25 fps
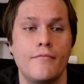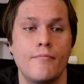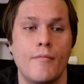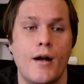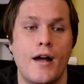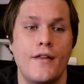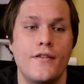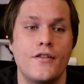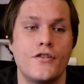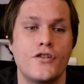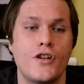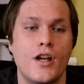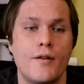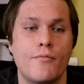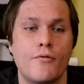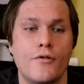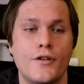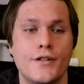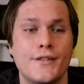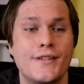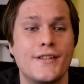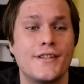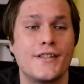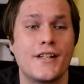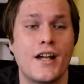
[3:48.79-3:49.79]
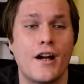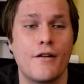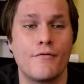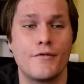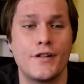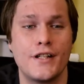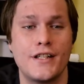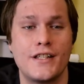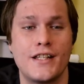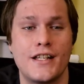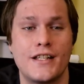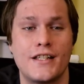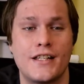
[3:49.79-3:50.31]
and the share price is currently
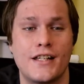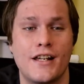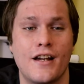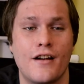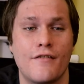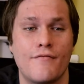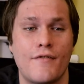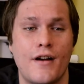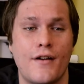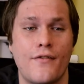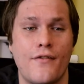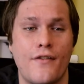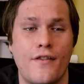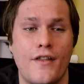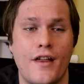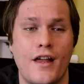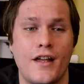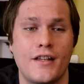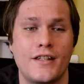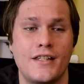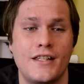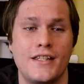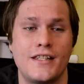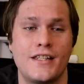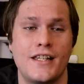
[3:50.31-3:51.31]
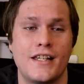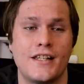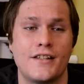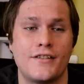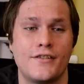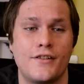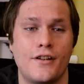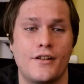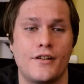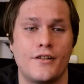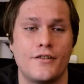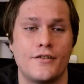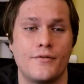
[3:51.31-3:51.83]
sitting at around
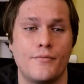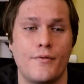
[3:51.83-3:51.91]
$36,